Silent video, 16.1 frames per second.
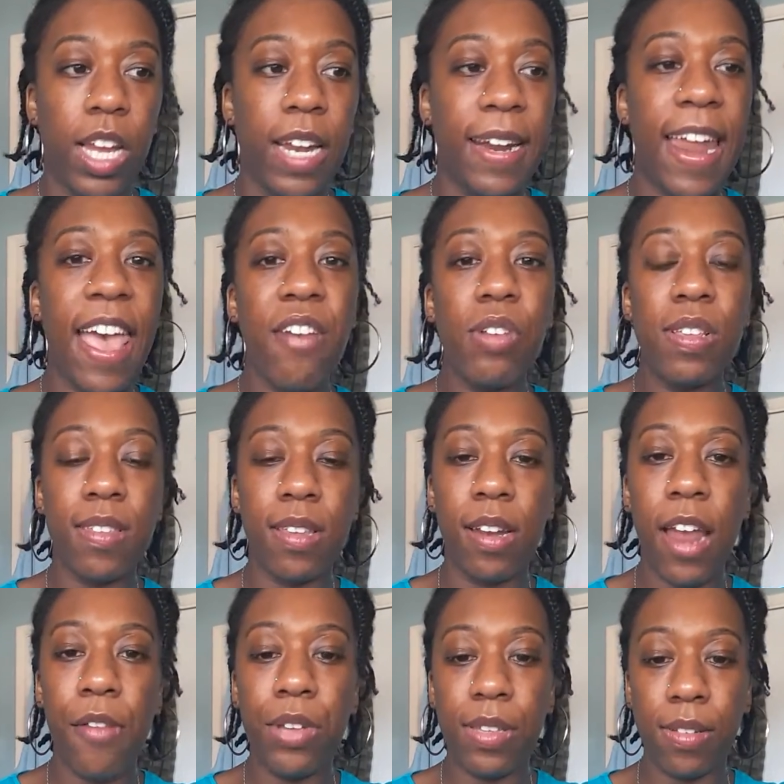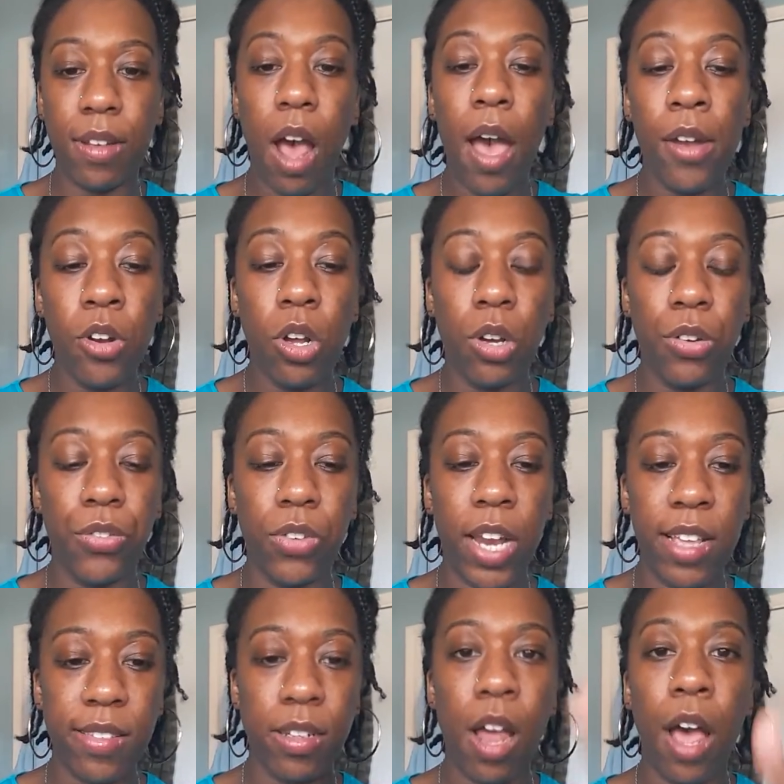There's not
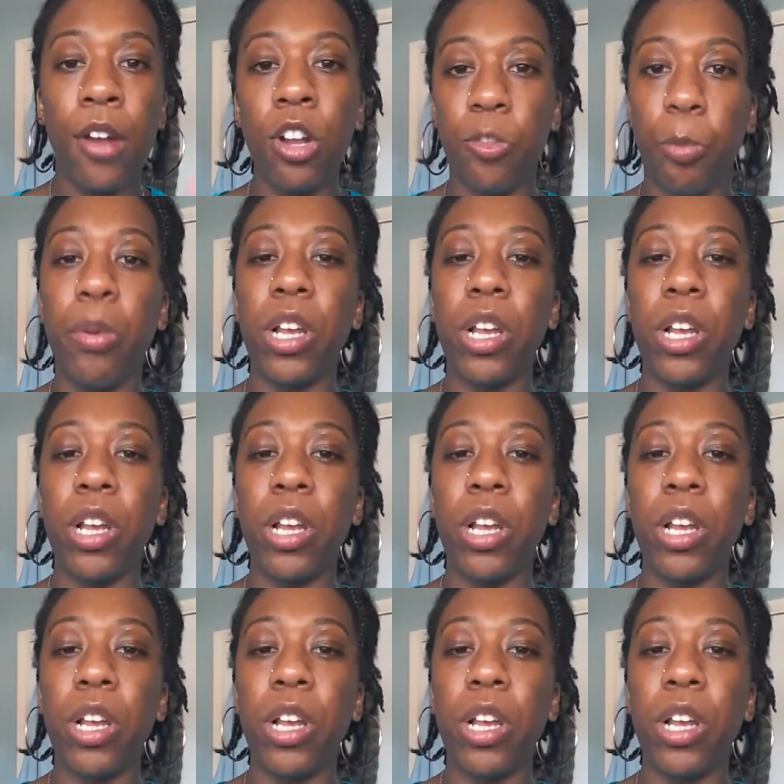enough